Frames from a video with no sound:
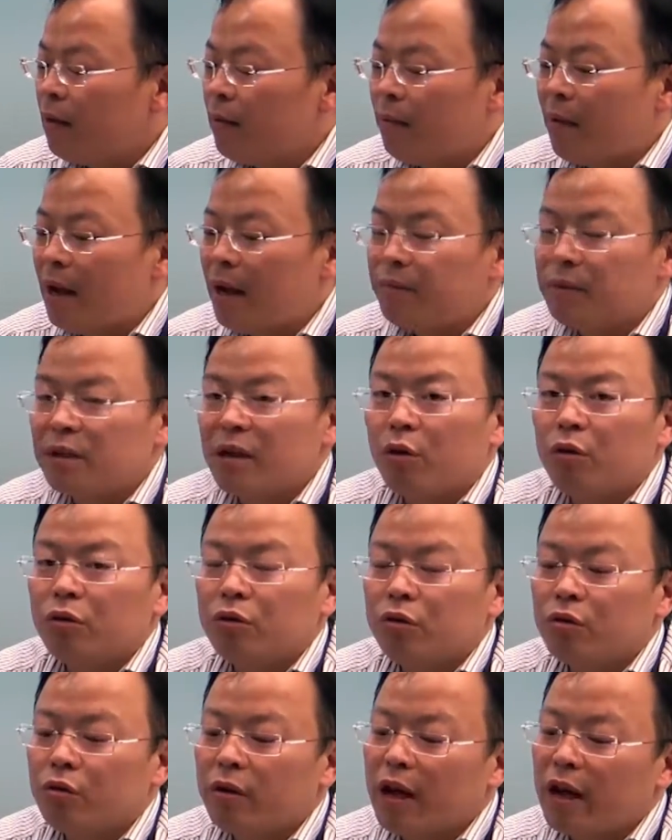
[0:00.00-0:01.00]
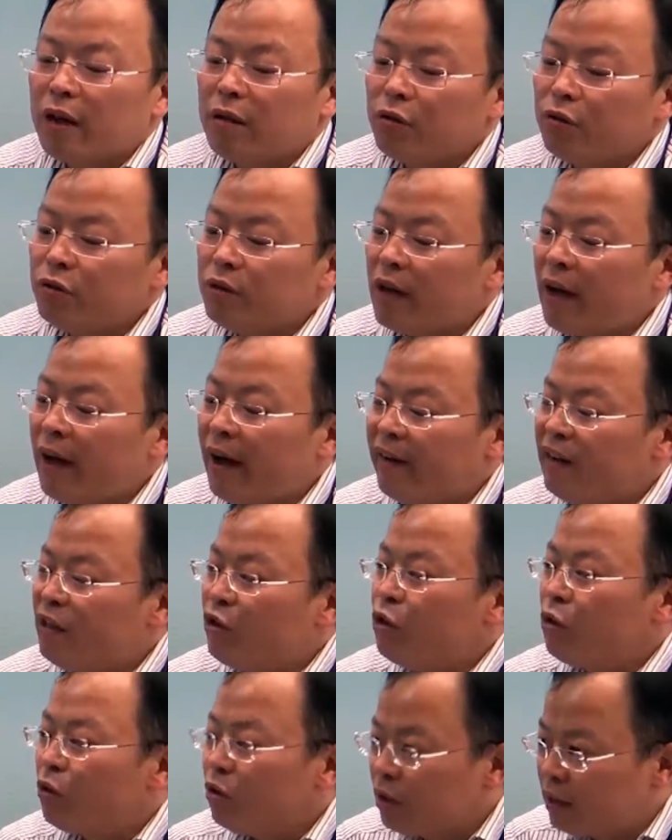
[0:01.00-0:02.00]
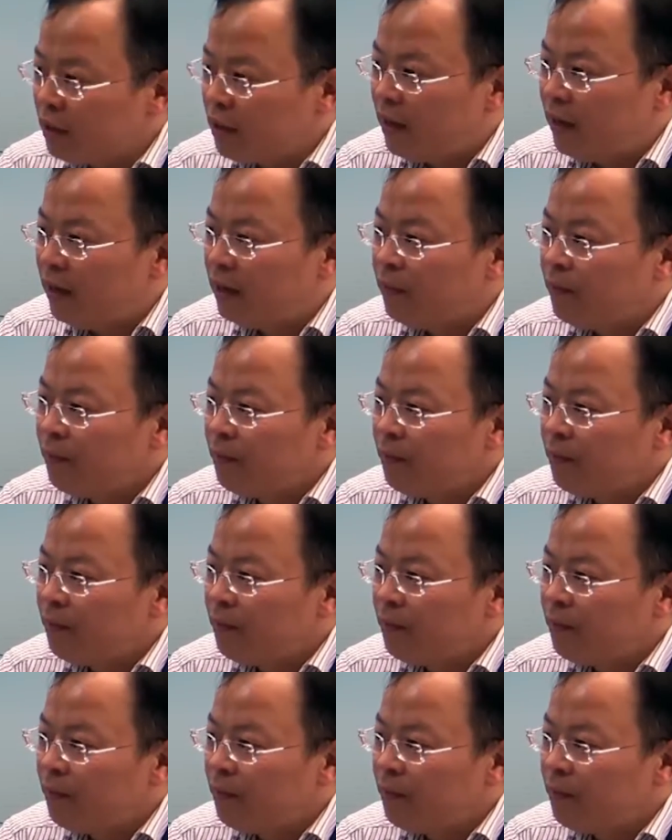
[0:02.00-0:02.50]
MEMS also can do the actuator.